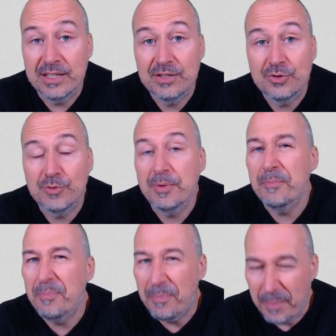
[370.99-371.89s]
should be
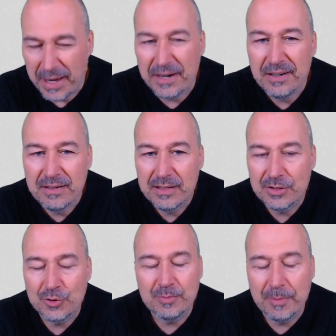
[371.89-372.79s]
better and
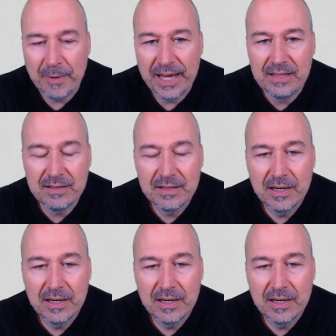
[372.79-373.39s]
should be played,